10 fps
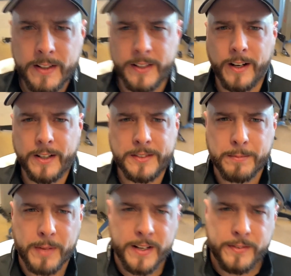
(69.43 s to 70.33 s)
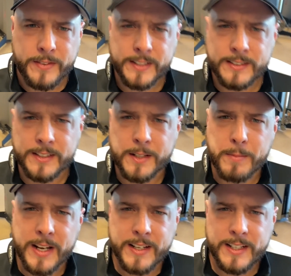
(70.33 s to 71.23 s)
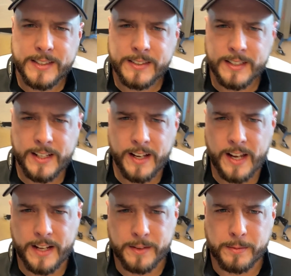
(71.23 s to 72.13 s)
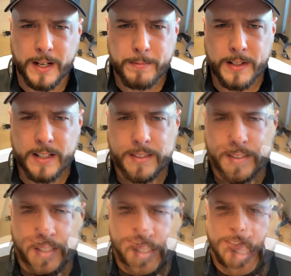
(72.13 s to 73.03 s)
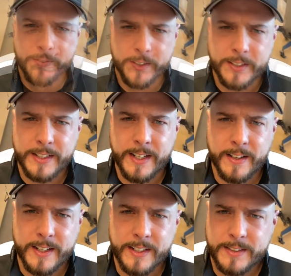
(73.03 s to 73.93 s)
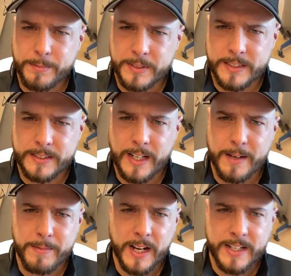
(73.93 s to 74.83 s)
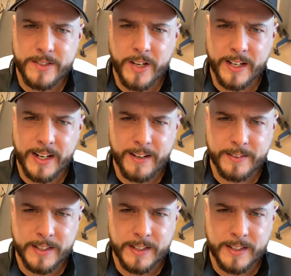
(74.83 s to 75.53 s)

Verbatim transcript: the awesome benefits and amenities at the Recplex. If you're in the area, please stop by and check it out.